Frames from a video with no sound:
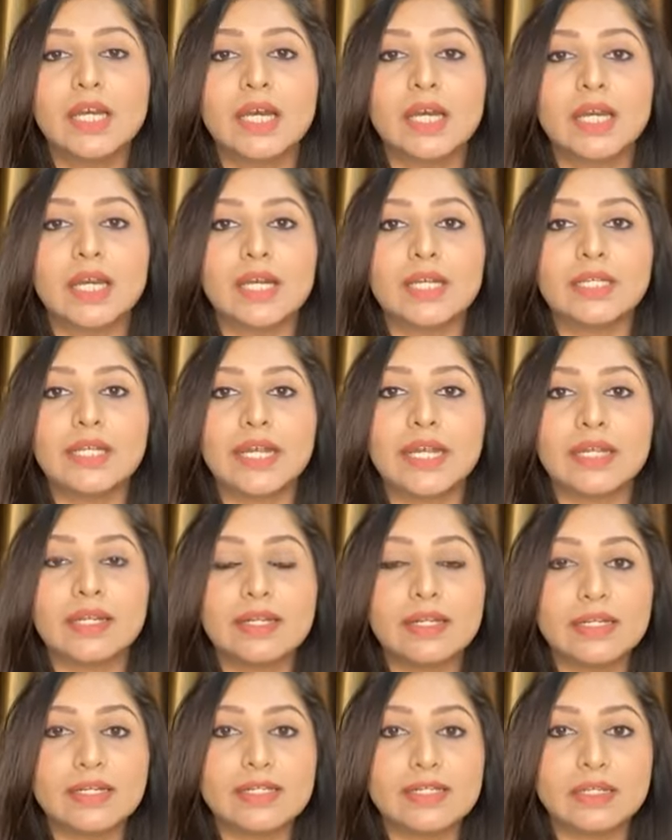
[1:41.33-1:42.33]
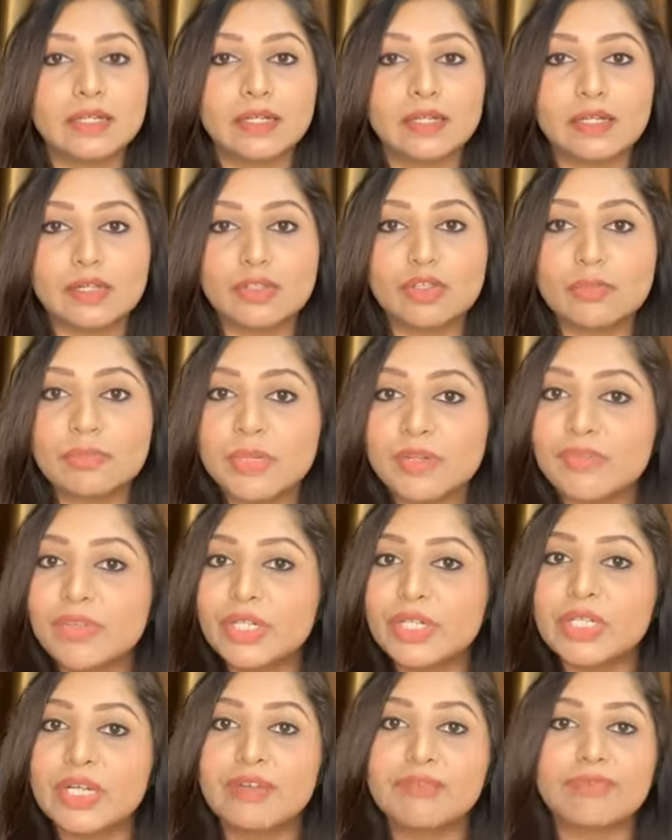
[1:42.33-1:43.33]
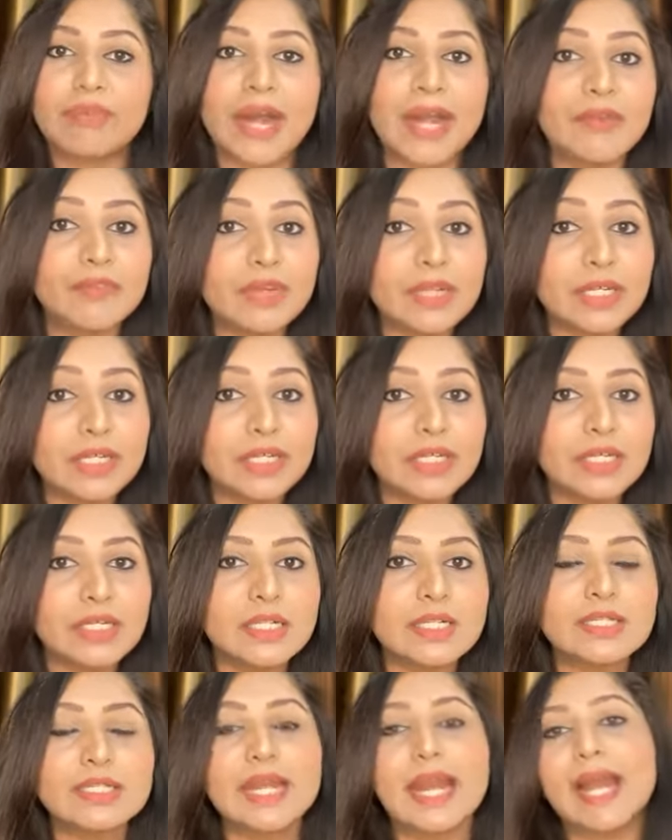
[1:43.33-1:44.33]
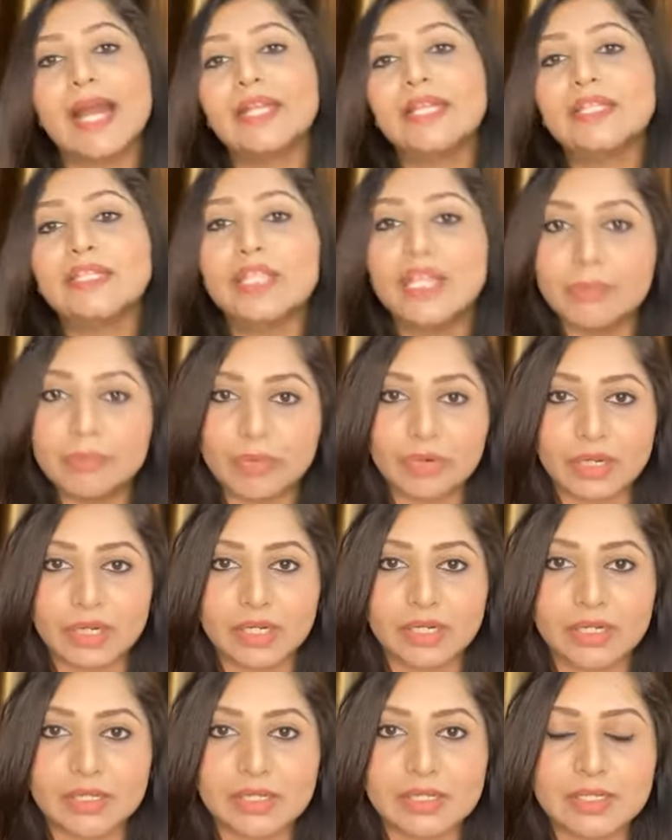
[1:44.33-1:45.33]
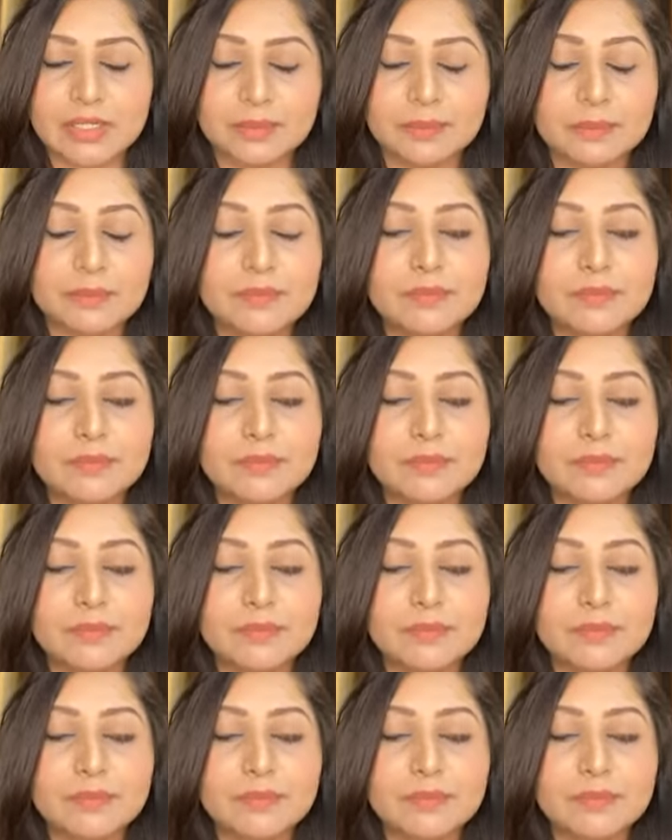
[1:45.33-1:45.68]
There is superficial and fine wrinkles and deep wrinkles.